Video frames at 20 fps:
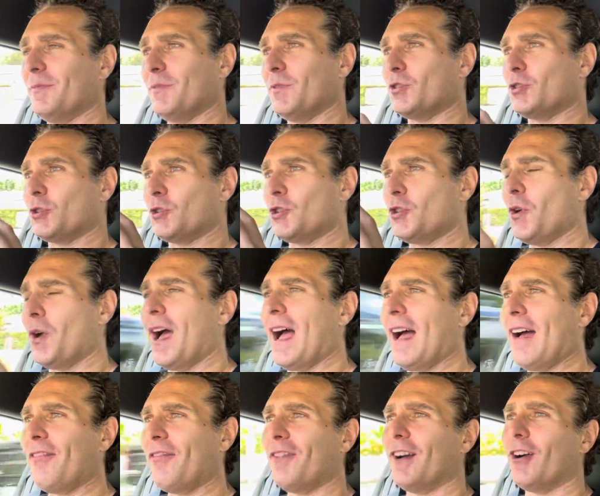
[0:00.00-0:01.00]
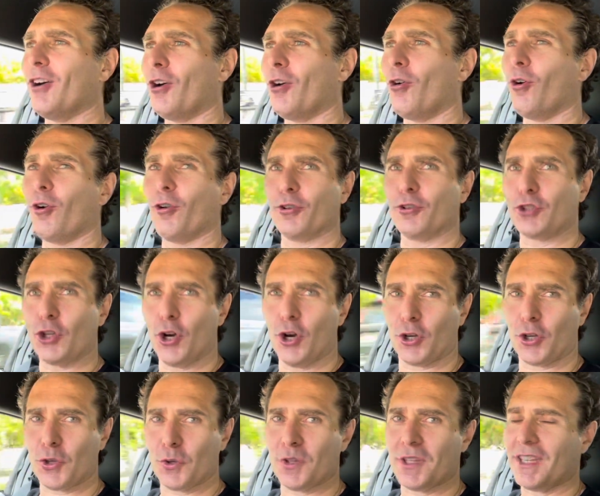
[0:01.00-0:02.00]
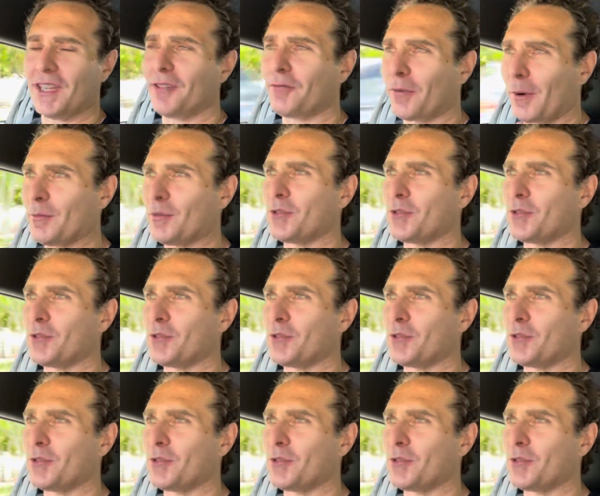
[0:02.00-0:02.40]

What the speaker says: So you have all the torque you need from the